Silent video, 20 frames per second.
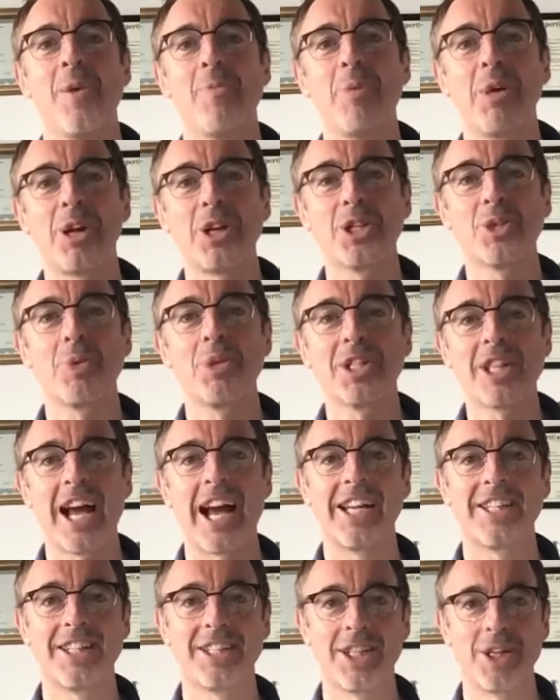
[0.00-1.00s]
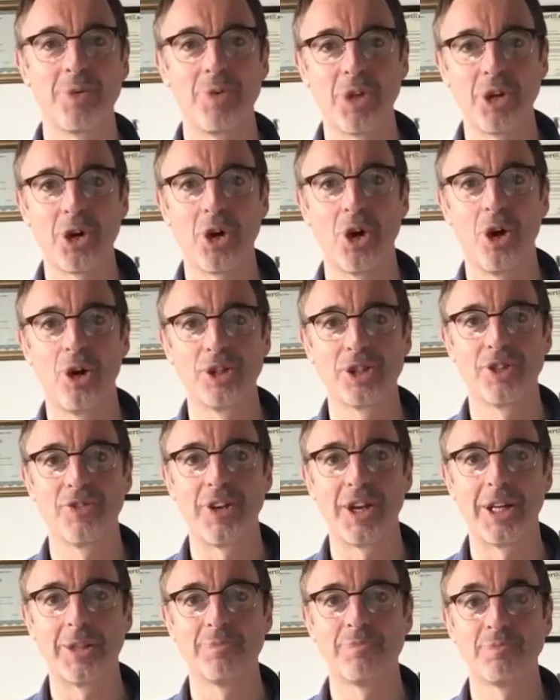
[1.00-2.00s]
Because we're starting to deal with the cause
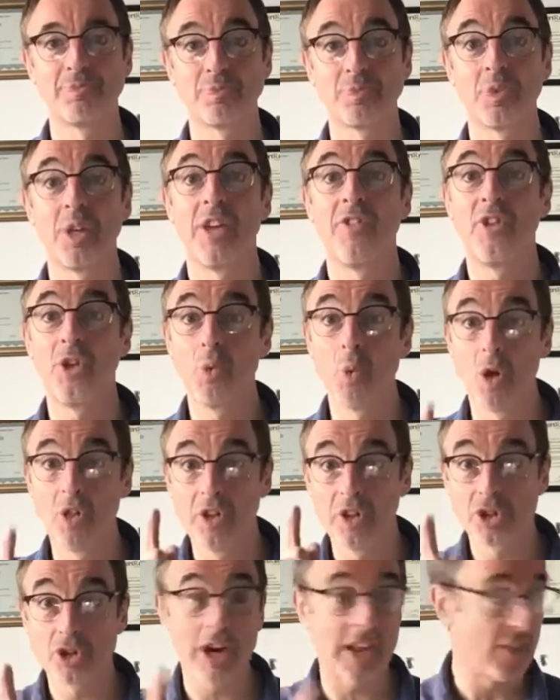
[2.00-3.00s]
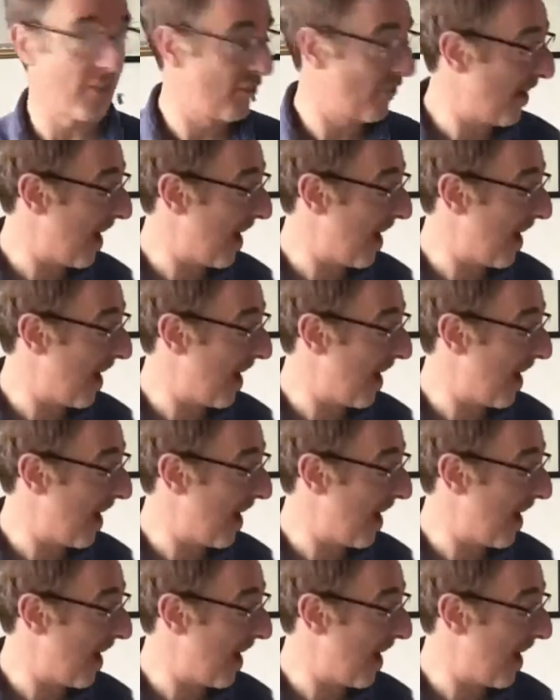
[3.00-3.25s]
of it. If you want the